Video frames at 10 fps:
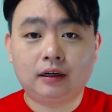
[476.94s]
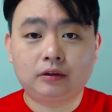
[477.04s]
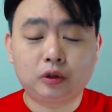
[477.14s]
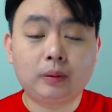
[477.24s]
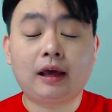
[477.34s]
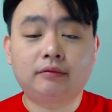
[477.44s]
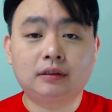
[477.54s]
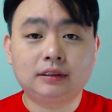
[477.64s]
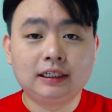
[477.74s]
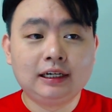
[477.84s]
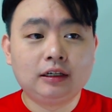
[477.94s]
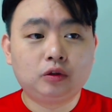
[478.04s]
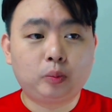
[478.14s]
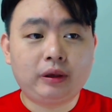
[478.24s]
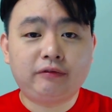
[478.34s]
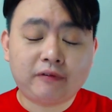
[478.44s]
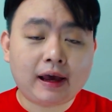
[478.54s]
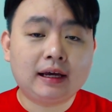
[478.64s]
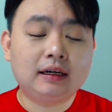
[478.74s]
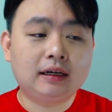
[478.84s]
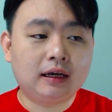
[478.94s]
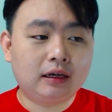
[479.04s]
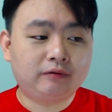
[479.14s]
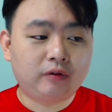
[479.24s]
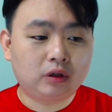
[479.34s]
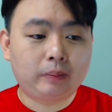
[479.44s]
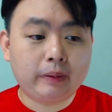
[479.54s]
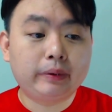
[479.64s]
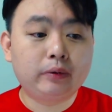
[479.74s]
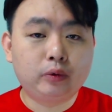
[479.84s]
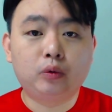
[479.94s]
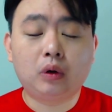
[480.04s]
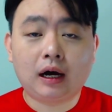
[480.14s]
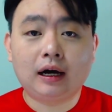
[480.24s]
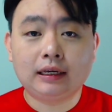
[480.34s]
troop levels to be fair for the people who are